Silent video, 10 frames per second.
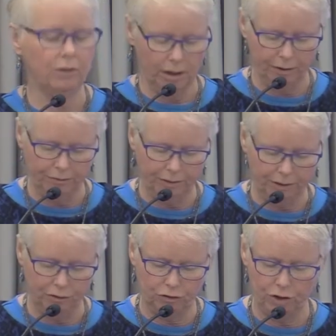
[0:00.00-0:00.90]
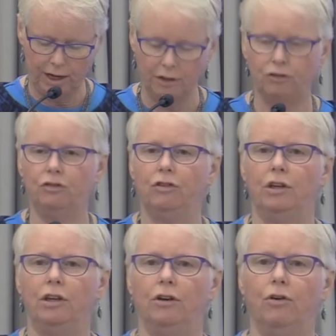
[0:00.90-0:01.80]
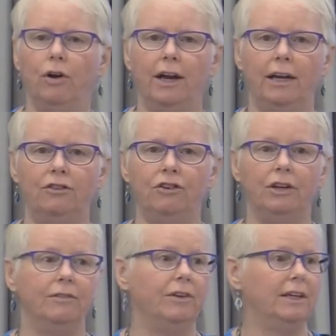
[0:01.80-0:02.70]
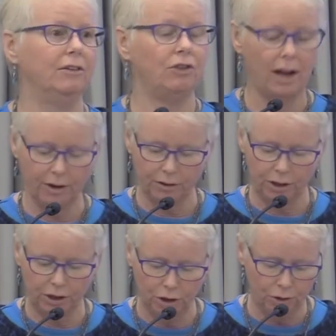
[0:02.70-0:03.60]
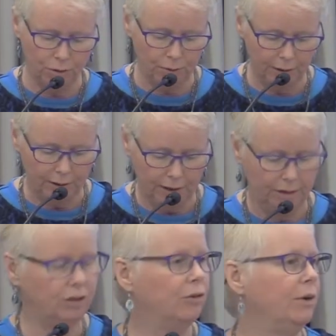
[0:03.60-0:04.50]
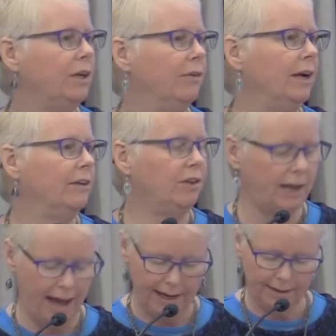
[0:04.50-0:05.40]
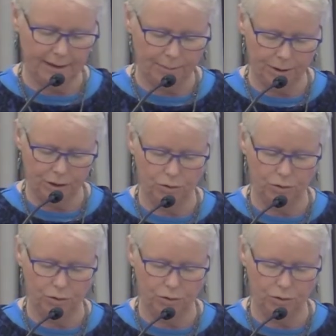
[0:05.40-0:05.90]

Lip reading: of this change is the creation of the entirely new degree-granting academic